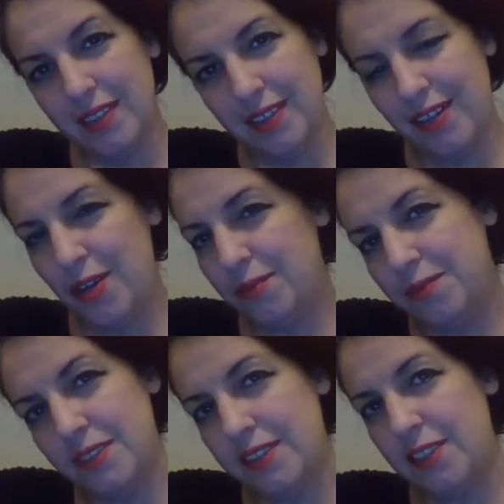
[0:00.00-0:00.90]

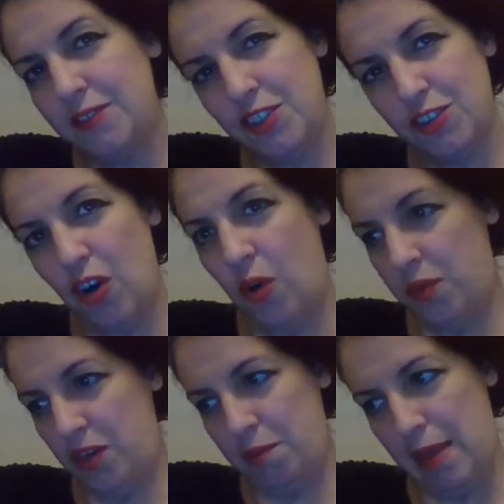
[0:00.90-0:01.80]
Instead of just
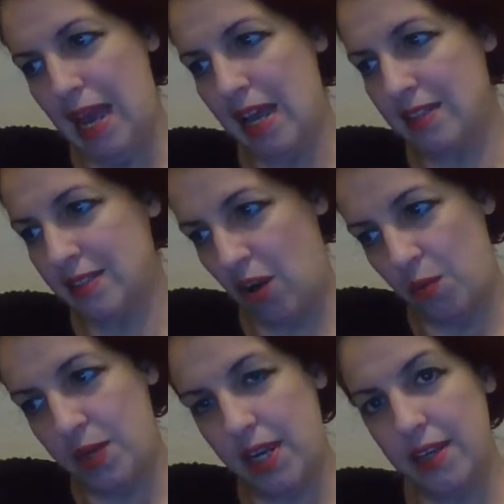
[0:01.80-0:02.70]
own your past,
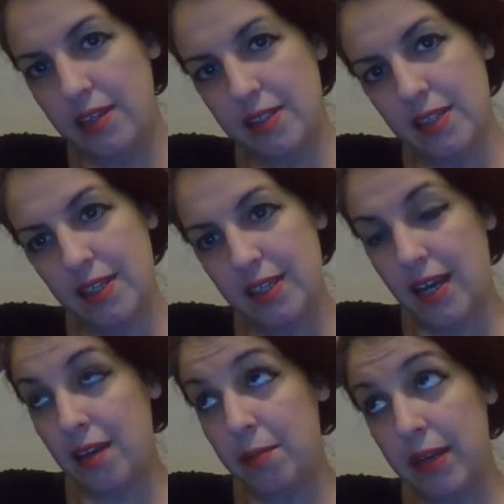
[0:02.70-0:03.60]
own it and say,
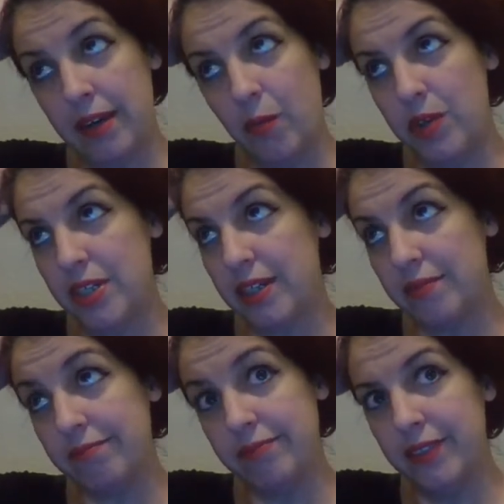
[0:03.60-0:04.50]
yeah, man, I wish I
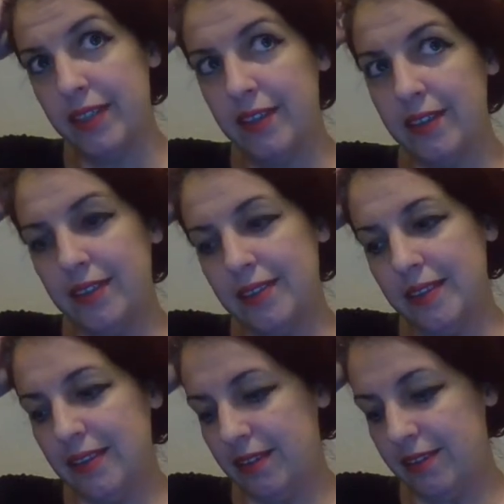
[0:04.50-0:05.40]
can
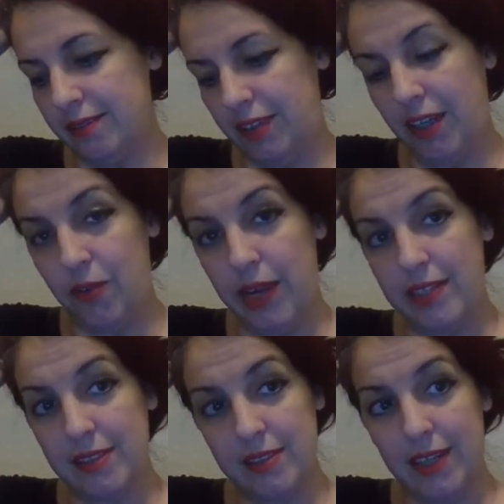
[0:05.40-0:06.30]

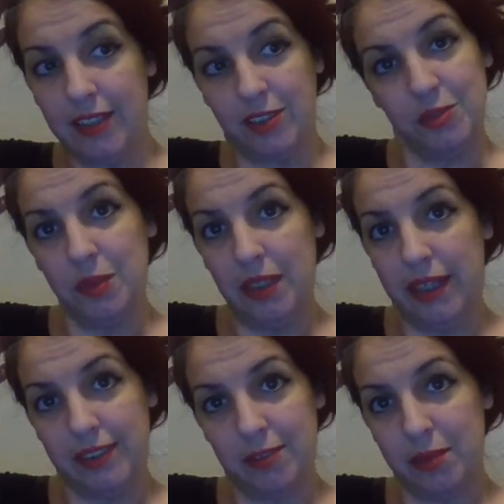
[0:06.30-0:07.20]
erase this tattoo with
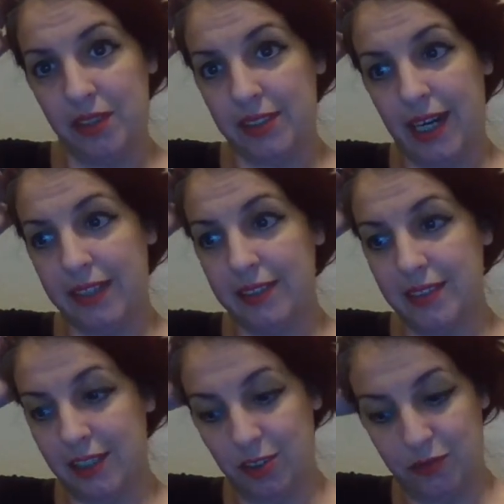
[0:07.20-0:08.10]
laser because I got this
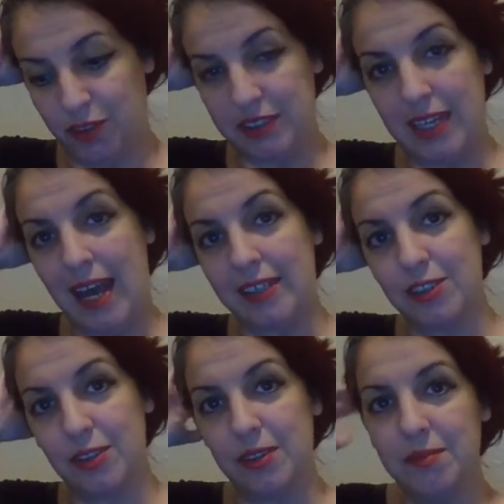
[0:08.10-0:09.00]
tattoo for this
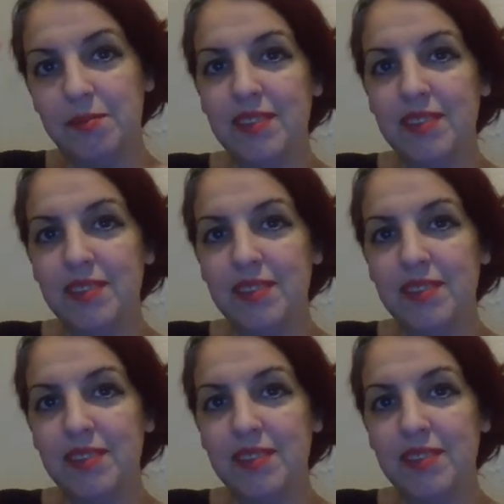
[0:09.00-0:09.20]
asshole.